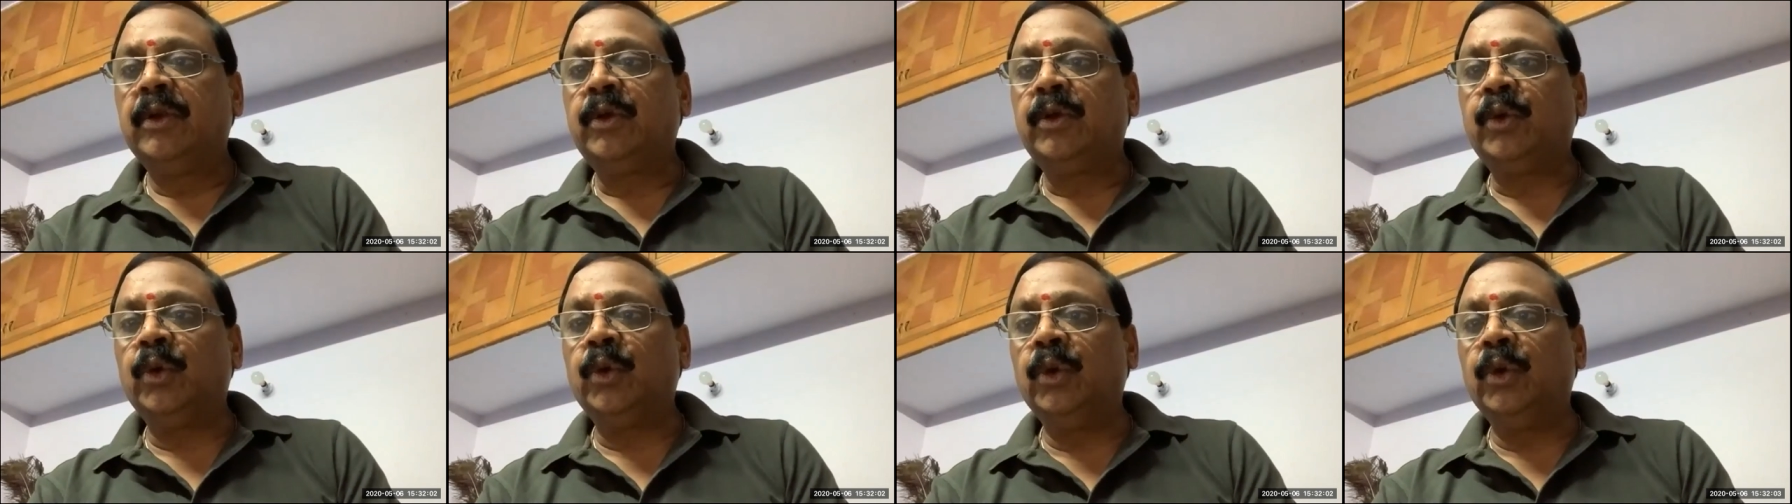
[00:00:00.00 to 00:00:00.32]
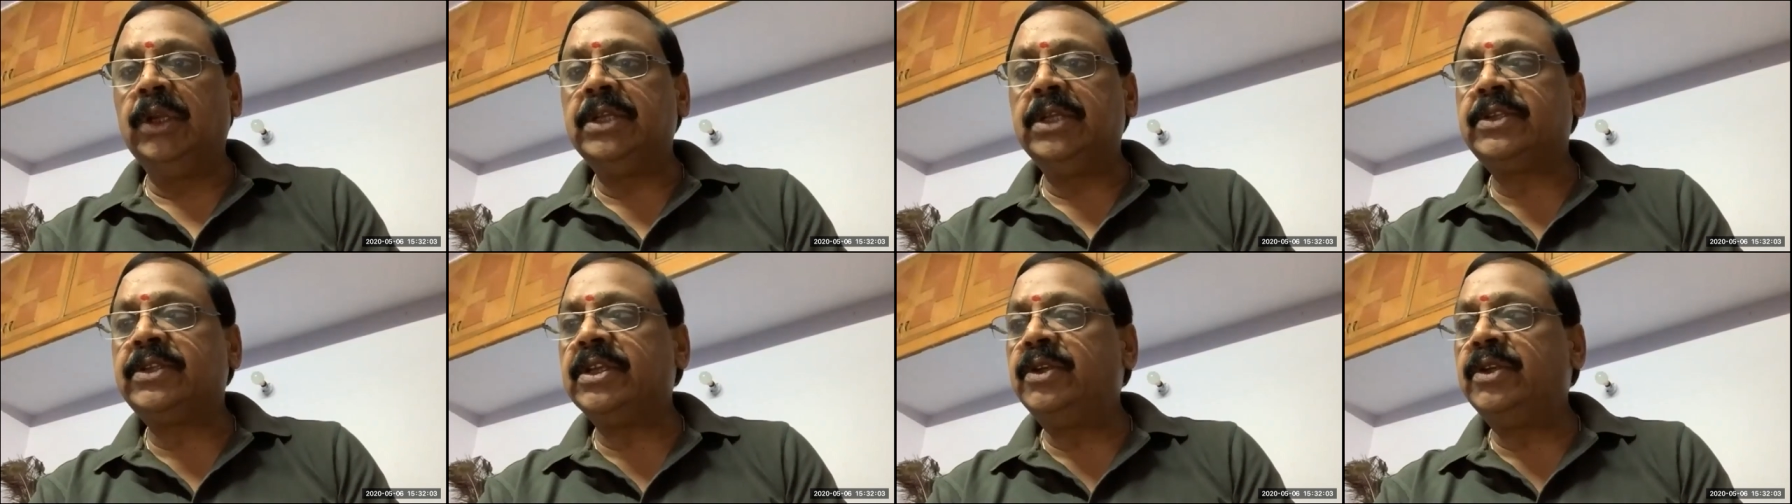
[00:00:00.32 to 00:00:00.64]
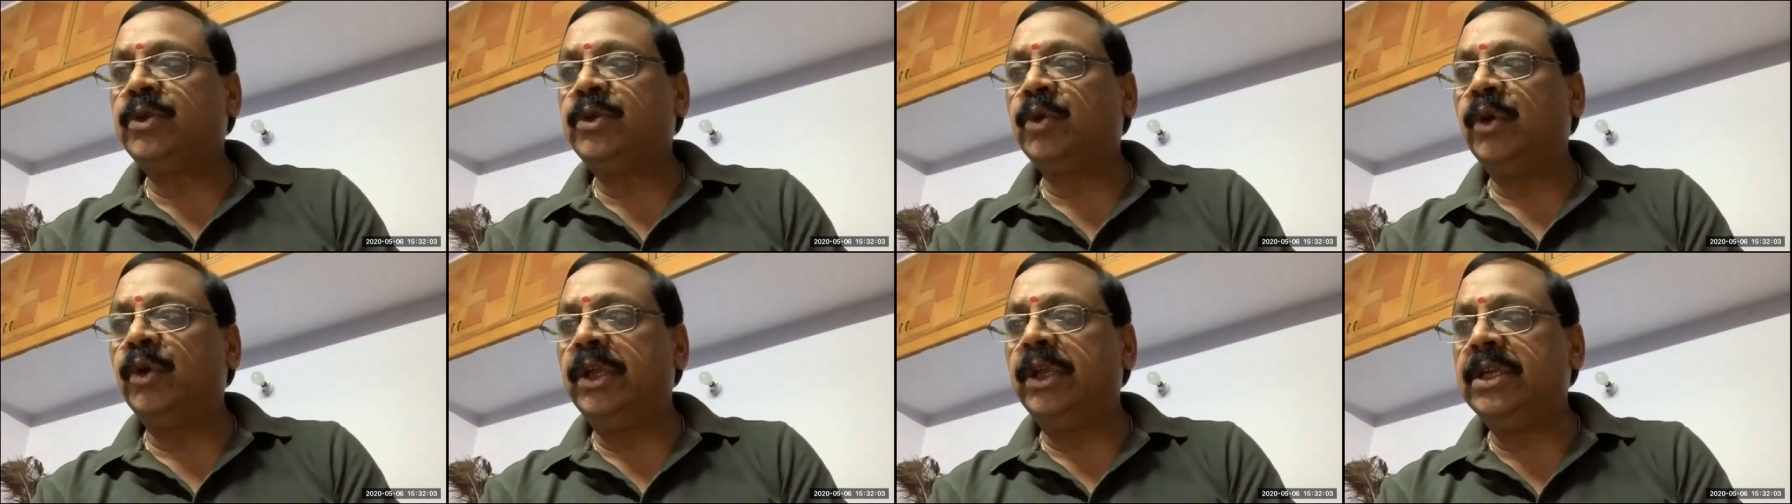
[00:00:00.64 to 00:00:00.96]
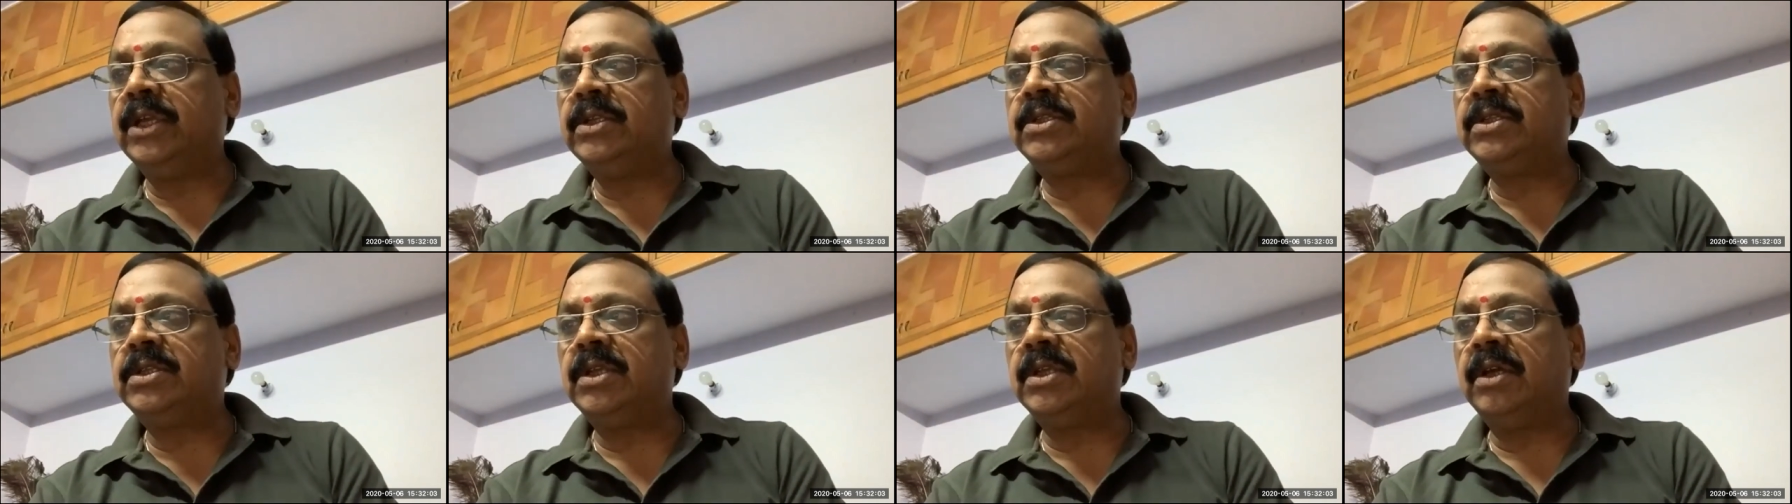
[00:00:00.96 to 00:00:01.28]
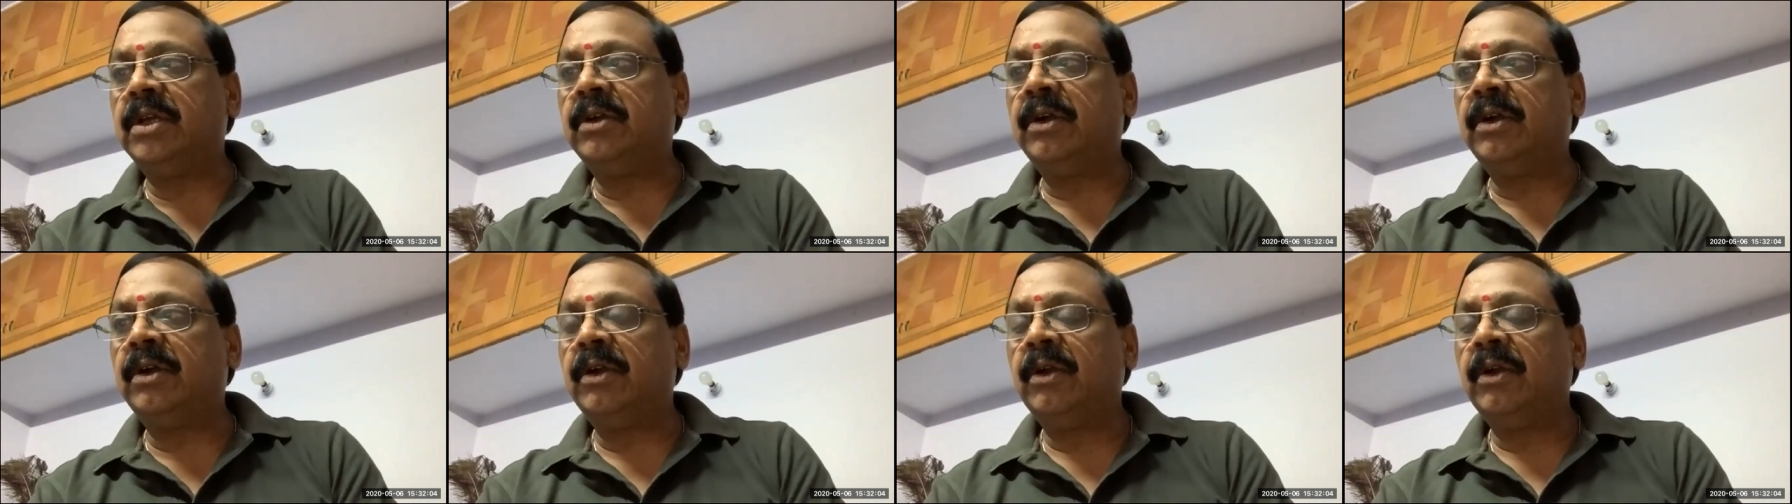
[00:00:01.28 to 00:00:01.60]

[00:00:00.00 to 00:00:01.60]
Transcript: to listen to his uh,